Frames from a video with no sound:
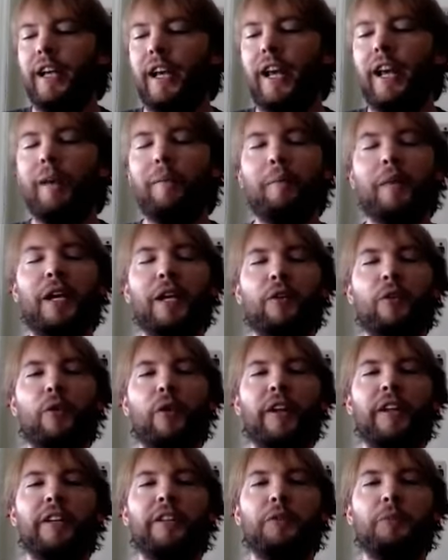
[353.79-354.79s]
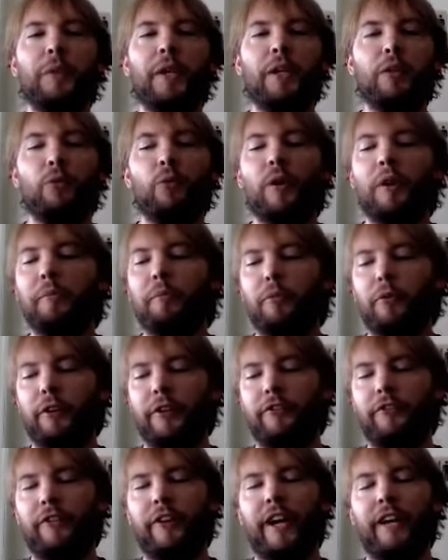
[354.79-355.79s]
And Bitcoin is paying
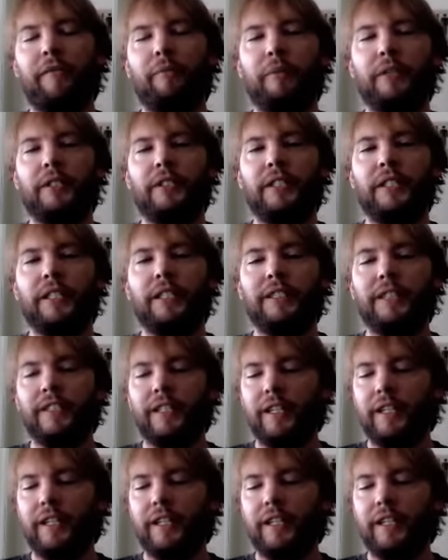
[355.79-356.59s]
1.5%